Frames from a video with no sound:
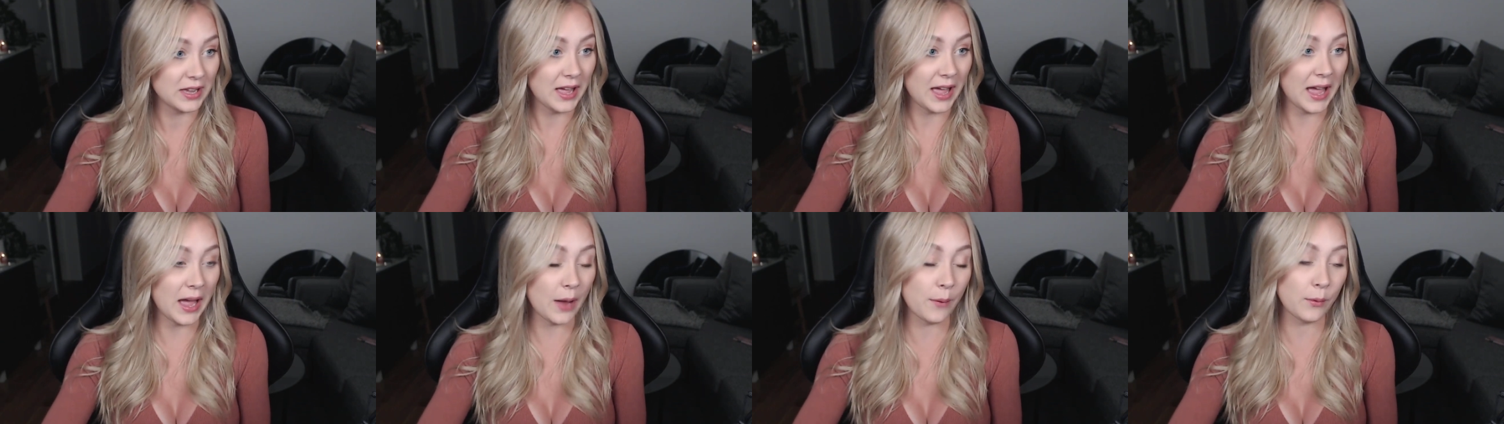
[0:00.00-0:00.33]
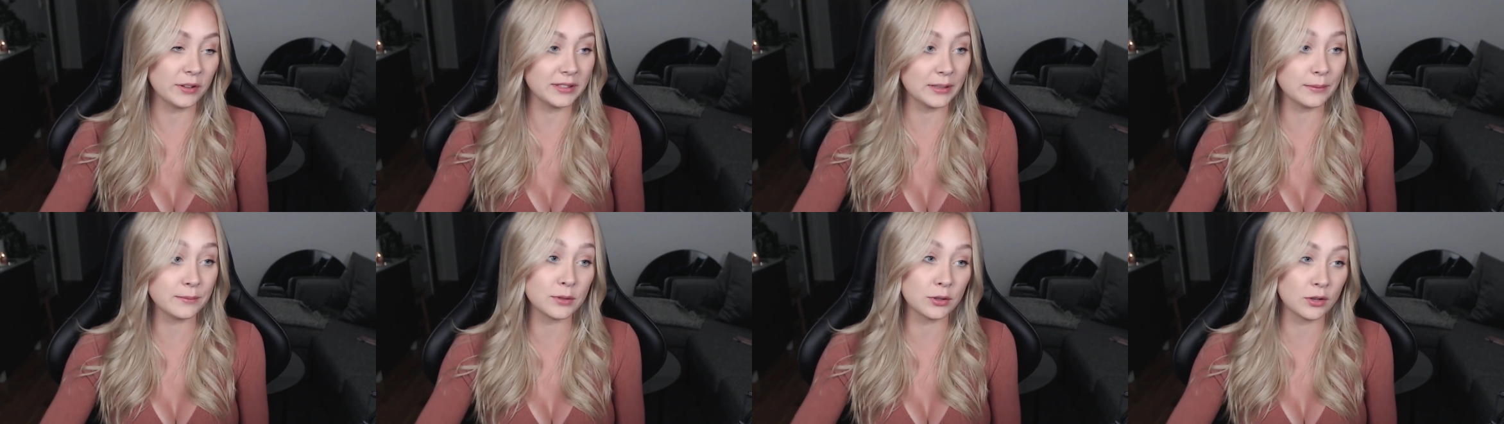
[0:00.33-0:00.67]
I
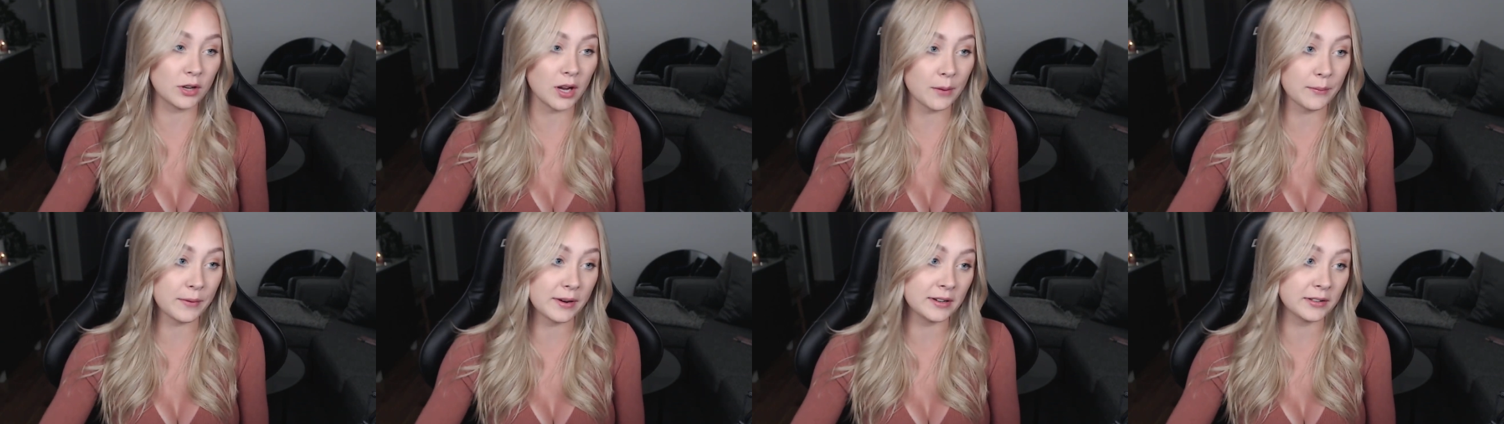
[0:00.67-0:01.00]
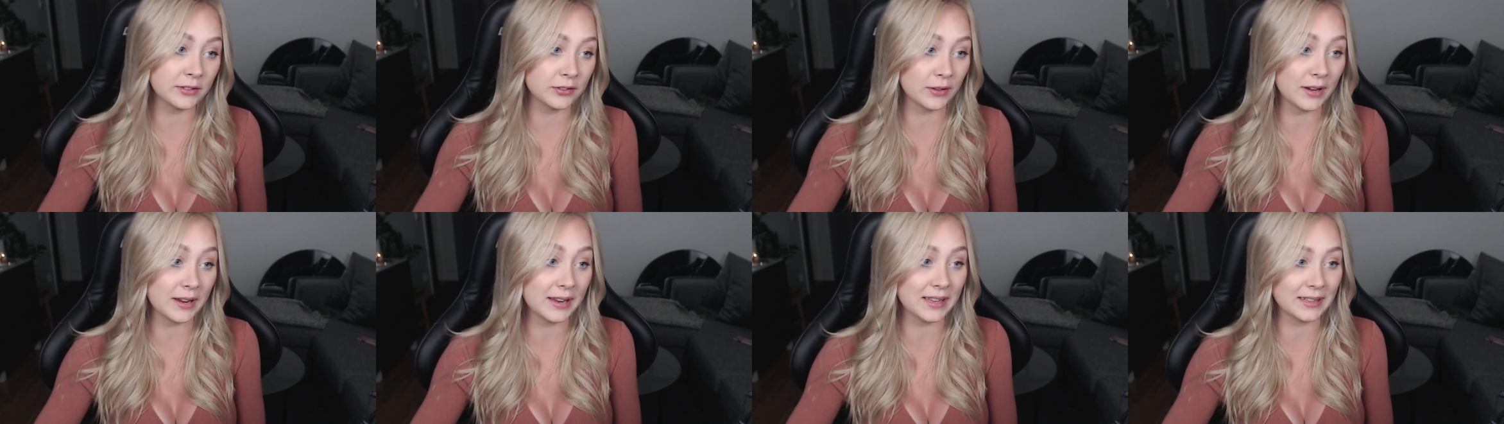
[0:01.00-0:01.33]
want him to come here
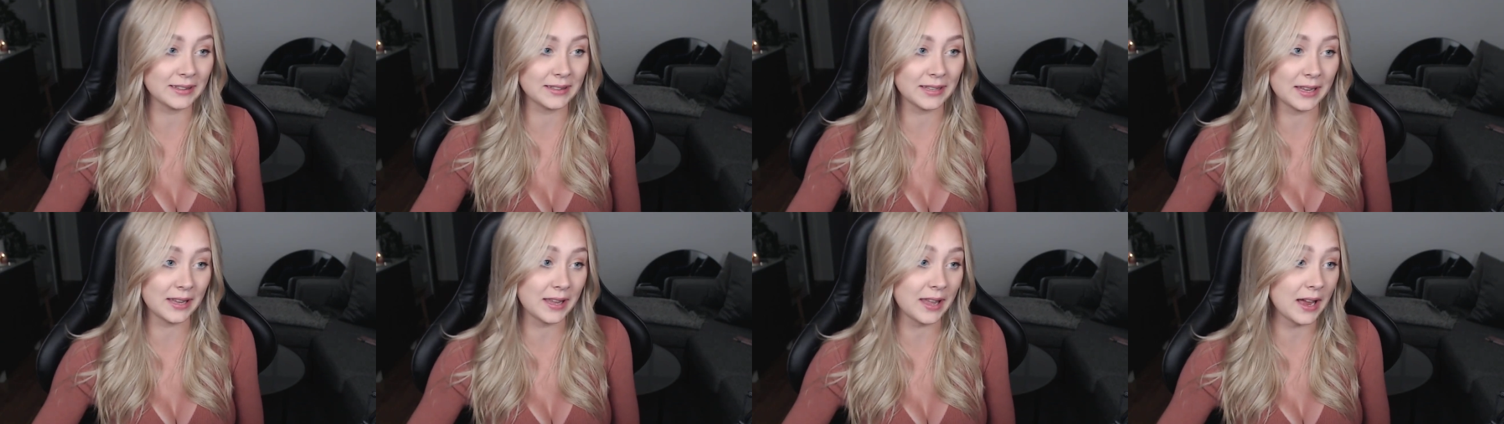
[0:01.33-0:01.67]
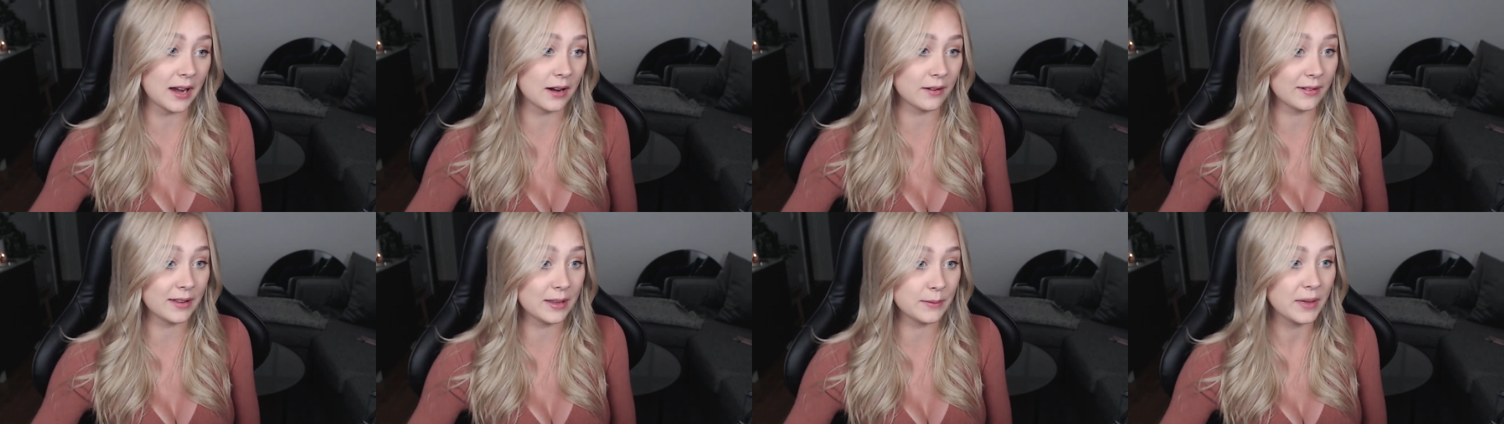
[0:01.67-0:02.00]
so I can take
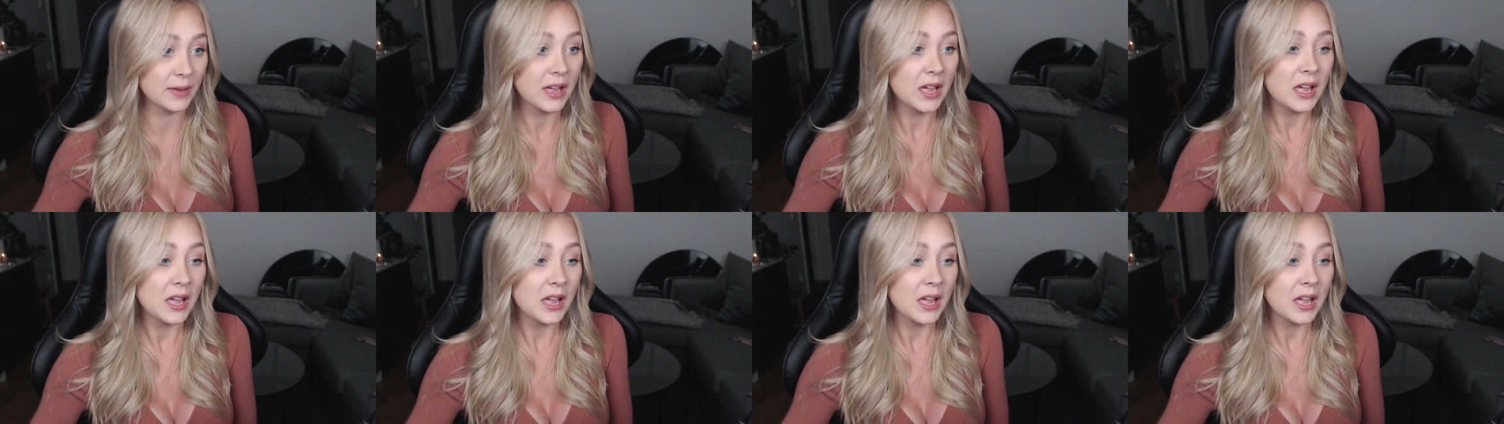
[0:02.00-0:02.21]
care of him.